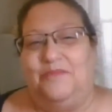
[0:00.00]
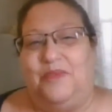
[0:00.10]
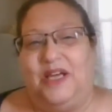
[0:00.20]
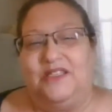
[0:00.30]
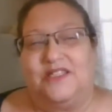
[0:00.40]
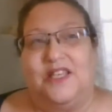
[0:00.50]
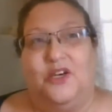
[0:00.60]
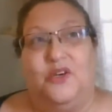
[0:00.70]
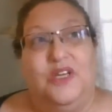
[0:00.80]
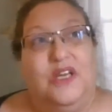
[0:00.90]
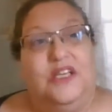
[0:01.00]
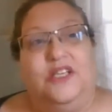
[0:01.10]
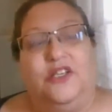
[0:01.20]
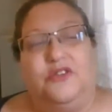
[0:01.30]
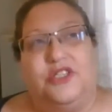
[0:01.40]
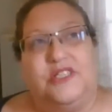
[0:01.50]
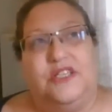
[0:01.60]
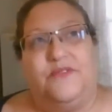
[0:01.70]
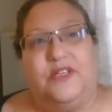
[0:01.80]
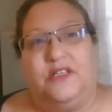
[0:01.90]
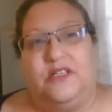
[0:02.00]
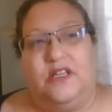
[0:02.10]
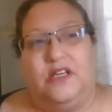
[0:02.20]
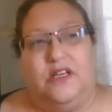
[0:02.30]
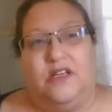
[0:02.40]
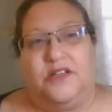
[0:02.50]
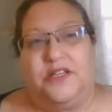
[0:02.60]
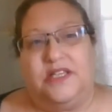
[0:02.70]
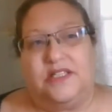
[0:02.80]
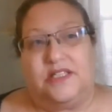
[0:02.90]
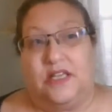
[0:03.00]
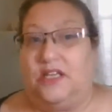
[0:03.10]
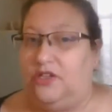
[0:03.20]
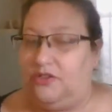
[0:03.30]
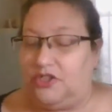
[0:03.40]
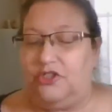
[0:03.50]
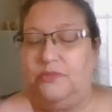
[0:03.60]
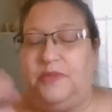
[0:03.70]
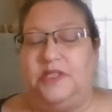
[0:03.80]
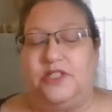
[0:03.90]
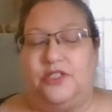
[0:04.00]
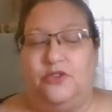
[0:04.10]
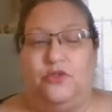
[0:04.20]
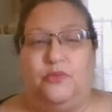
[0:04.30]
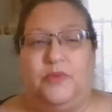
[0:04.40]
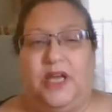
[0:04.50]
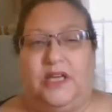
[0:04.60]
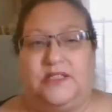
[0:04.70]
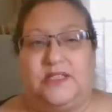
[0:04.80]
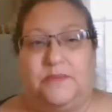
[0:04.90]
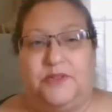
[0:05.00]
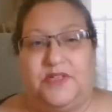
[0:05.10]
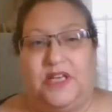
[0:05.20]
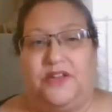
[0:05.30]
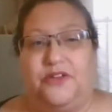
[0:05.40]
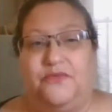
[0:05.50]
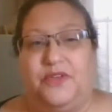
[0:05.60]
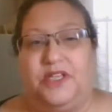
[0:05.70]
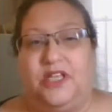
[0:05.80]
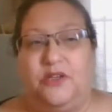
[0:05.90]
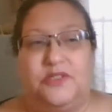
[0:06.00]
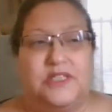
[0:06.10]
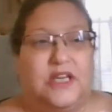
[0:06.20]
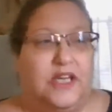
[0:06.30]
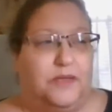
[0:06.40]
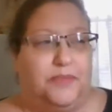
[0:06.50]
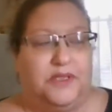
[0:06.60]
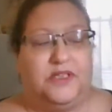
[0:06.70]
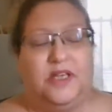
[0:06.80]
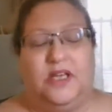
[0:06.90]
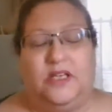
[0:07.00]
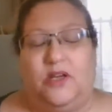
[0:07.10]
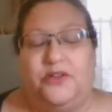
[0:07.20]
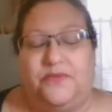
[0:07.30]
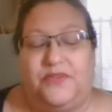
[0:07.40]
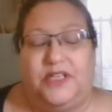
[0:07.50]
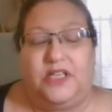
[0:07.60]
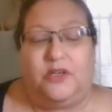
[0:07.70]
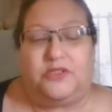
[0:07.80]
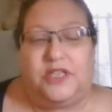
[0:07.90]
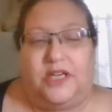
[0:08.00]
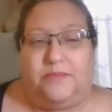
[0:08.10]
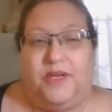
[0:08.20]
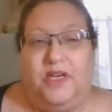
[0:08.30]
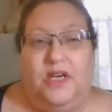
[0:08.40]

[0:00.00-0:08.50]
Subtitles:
But so, just even things like YouTube and Zoom and some of the other video, Skype, and all the video type